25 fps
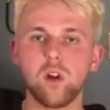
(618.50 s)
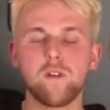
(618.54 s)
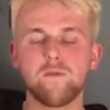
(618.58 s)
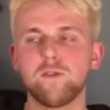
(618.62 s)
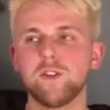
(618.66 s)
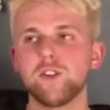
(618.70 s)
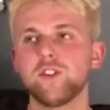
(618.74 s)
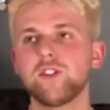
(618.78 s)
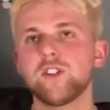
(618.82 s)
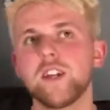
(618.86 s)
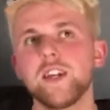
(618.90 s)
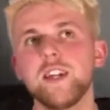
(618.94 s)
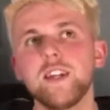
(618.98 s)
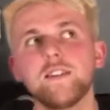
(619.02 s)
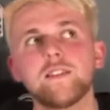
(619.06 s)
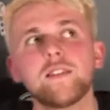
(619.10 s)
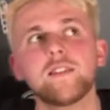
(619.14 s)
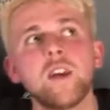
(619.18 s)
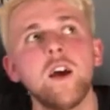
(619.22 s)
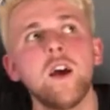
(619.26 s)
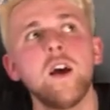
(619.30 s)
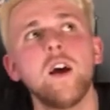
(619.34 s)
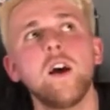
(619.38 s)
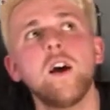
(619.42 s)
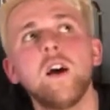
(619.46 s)
of receipts.
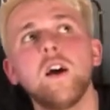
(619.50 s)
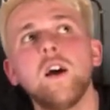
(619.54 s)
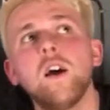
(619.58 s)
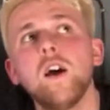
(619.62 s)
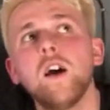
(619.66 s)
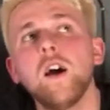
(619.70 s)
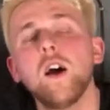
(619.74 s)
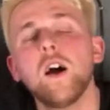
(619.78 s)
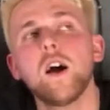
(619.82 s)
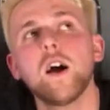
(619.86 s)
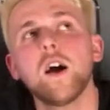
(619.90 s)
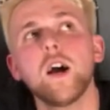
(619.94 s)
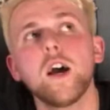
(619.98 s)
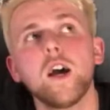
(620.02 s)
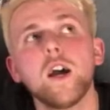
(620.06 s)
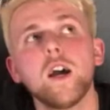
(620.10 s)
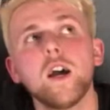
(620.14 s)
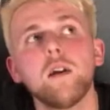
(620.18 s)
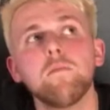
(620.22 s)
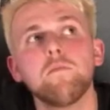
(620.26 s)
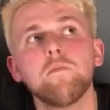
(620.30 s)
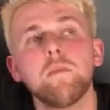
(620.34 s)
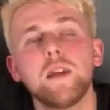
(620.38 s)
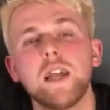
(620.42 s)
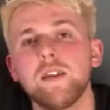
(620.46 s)

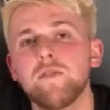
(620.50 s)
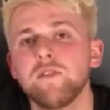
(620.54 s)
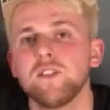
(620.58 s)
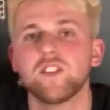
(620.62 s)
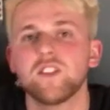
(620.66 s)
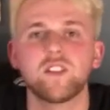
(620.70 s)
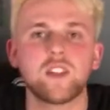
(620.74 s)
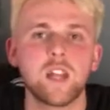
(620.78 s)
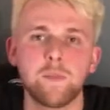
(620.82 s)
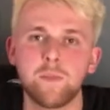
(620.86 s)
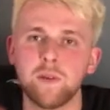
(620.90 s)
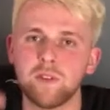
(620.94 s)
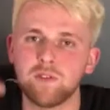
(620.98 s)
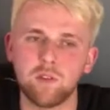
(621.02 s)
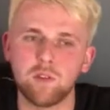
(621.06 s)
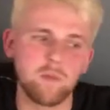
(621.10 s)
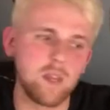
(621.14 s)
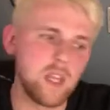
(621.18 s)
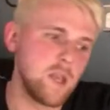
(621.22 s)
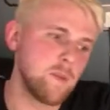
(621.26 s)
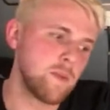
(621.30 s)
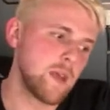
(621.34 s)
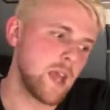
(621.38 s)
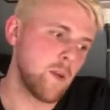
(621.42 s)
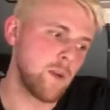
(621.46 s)
Even snippets from
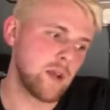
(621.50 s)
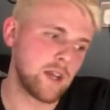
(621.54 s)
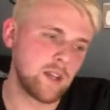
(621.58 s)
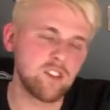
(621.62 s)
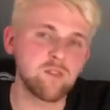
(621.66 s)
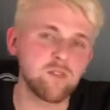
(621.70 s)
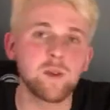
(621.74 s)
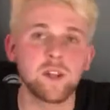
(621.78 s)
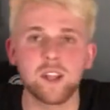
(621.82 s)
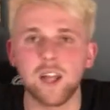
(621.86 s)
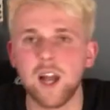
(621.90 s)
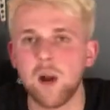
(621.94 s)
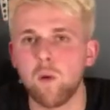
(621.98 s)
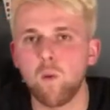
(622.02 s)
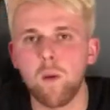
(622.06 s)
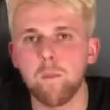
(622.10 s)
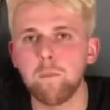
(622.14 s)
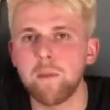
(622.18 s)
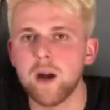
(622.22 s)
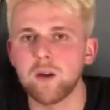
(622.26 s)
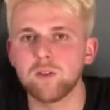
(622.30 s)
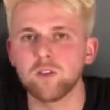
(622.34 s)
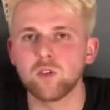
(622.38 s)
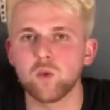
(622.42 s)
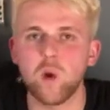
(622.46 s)
eBay when I spent like
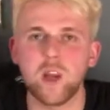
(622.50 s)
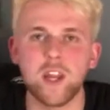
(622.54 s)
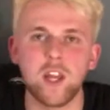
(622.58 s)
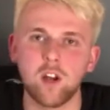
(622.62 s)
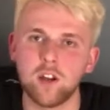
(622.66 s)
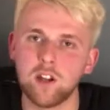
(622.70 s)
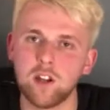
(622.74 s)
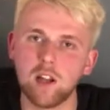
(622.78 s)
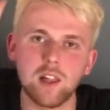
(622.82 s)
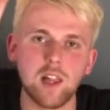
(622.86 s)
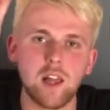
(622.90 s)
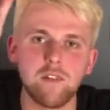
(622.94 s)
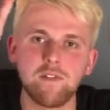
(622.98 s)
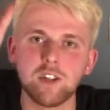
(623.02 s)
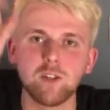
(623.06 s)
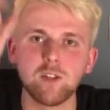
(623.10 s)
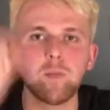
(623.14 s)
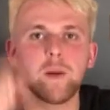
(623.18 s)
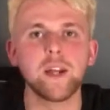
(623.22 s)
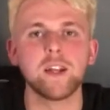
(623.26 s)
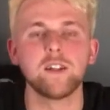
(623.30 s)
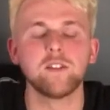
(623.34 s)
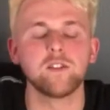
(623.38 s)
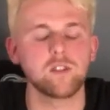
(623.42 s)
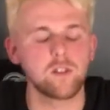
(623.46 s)
£1.20 on a Clevis
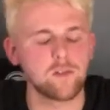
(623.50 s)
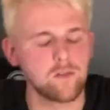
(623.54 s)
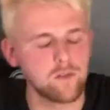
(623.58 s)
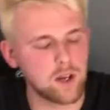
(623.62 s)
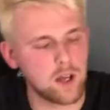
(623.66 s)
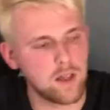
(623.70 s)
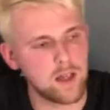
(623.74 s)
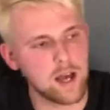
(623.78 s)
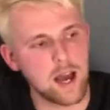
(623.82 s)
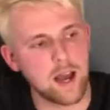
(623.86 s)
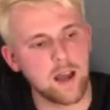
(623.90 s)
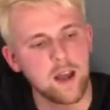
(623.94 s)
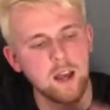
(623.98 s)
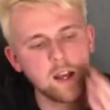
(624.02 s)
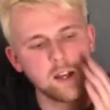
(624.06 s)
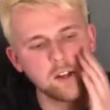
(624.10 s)
pin and stuff like that.